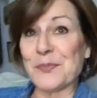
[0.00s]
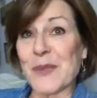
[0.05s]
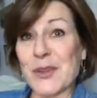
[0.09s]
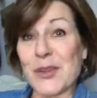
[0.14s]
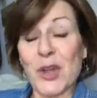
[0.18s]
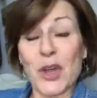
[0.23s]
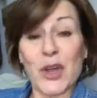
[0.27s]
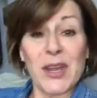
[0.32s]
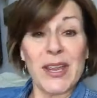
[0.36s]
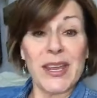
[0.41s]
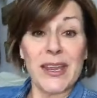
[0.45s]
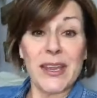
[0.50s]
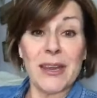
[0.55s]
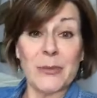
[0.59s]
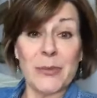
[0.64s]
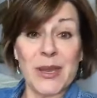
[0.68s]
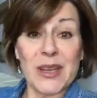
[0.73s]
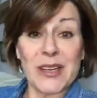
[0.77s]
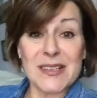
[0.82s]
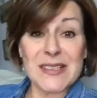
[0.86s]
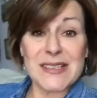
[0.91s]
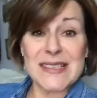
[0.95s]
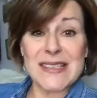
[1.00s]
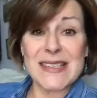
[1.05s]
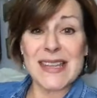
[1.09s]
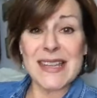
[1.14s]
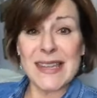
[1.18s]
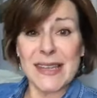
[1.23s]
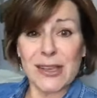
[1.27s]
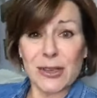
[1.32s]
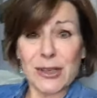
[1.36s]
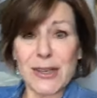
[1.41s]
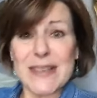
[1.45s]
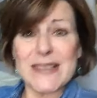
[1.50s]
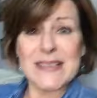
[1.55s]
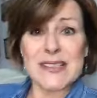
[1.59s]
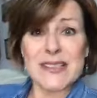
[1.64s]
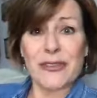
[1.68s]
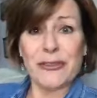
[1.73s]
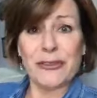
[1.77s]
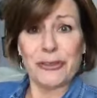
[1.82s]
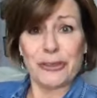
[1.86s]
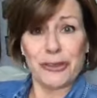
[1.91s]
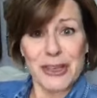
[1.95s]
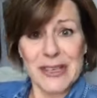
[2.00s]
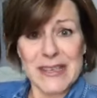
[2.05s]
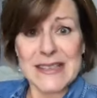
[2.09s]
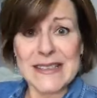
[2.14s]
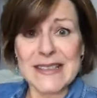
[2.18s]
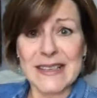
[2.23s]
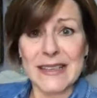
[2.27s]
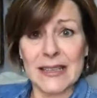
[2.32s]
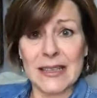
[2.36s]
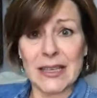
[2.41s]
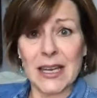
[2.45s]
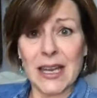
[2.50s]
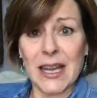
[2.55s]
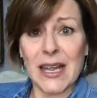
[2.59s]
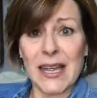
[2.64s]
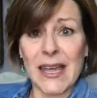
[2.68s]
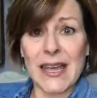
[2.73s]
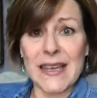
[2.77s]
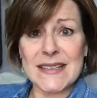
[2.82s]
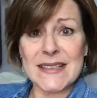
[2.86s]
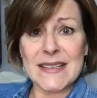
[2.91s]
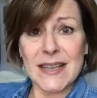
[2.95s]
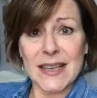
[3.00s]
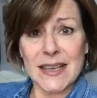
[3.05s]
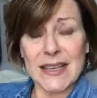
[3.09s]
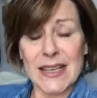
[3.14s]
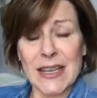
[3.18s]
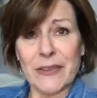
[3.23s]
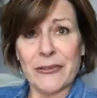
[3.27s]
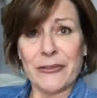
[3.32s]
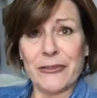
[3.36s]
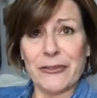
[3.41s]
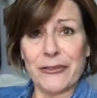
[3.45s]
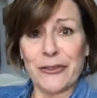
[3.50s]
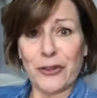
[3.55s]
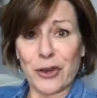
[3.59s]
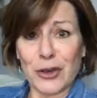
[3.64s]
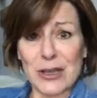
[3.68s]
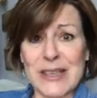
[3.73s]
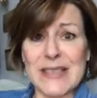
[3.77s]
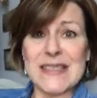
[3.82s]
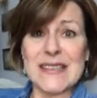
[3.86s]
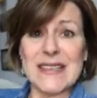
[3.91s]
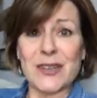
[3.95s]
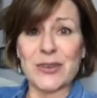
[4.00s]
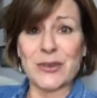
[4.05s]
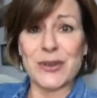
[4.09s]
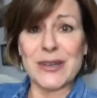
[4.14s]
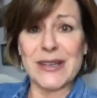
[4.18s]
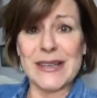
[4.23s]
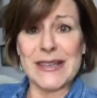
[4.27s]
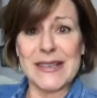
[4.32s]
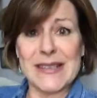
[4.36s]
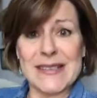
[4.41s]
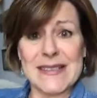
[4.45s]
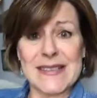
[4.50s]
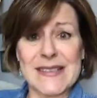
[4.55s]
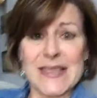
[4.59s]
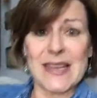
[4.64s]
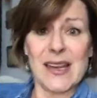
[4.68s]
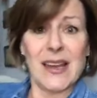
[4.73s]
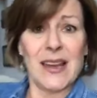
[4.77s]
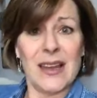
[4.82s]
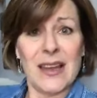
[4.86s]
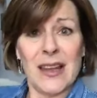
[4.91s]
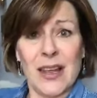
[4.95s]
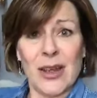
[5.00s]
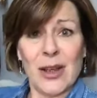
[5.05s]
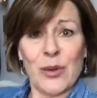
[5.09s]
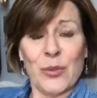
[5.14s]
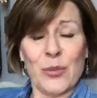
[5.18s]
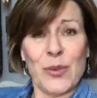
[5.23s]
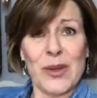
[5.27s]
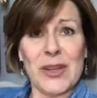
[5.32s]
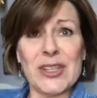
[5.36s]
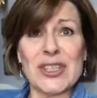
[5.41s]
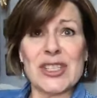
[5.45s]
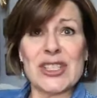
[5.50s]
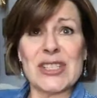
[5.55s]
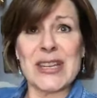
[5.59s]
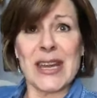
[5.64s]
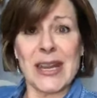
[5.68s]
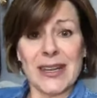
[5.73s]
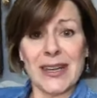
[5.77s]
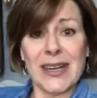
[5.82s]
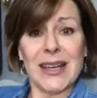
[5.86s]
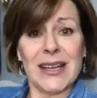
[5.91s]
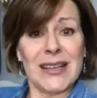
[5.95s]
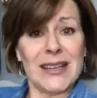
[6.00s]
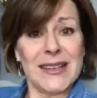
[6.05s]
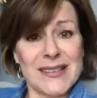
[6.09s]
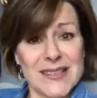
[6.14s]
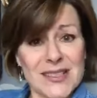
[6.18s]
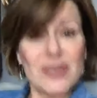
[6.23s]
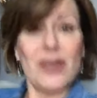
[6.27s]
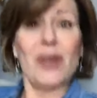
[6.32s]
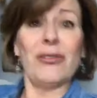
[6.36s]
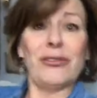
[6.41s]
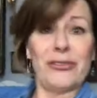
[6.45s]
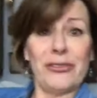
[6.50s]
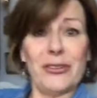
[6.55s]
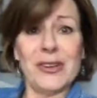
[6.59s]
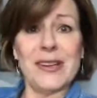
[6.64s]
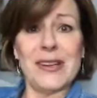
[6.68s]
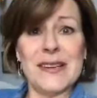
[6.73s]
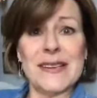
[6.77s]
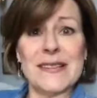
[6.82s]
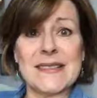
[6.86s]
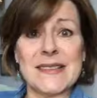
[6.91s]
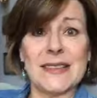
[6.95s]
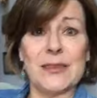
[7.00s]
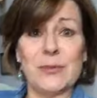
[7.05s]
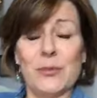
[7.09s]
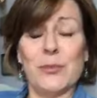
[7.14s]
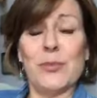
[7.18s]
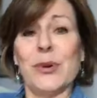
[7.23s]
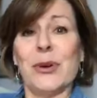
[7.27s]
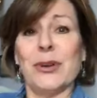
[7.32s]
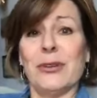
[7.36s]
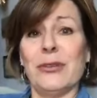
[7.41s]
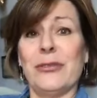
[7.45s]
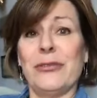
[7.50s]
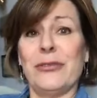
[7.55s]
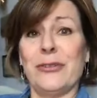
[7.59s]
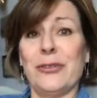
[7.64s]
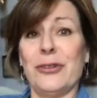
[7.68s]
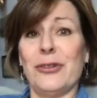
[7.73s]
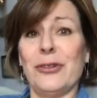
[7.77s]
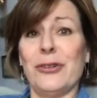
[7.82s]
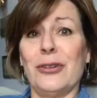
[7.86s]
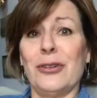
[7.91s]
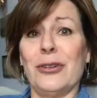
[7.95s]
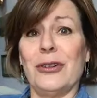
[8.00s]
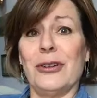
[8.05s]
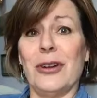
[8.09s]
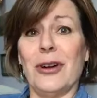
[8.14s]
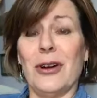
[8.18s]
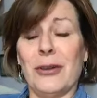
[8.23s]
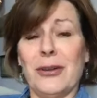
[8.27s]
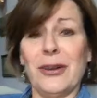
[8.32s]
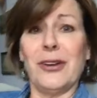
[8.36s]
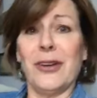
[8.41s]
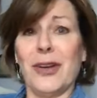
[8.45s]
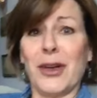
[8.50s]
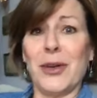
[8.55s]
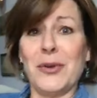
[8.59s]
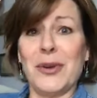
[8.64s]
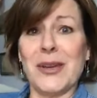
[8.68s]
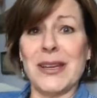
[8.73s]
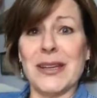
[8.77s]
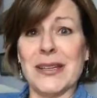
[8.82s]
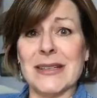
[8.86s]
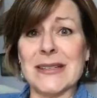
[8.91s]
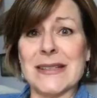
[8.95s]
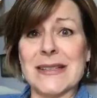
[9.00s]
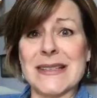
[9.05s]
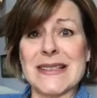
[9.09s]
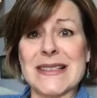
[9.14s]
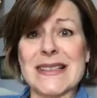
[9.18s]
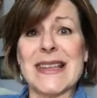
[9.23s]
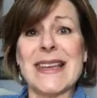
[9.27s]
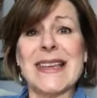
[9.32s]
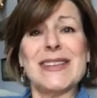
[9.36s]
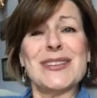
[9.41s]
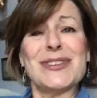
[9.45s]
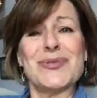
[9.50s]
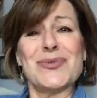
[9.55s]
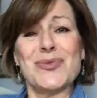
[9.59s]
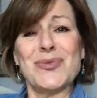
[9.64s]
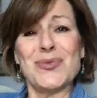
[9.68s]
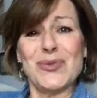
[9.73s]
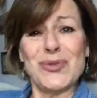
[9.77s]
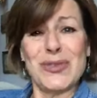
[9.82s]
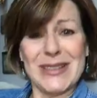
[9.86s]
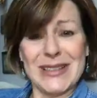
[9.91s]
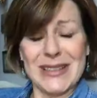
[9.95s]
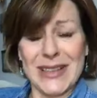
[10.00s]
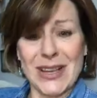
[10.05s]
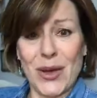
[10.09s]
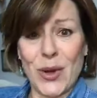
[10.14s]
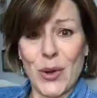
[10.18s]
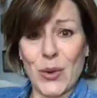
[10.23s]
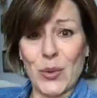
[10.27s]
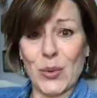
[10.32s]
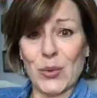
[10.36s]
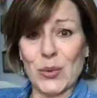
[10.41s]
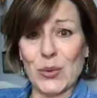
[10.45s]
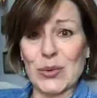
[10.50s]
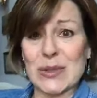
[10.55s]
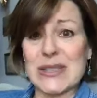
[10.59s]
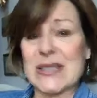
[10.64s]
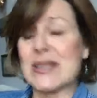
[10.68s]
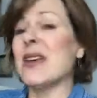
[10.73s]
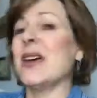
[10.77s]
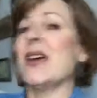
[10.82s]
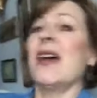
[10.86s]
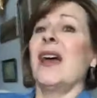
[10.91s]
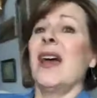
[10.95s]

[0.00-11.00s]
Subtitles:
not here, because here is freezing. It's like 40 degrees, which technically is not freezing, but for Oregonians, it's really cold.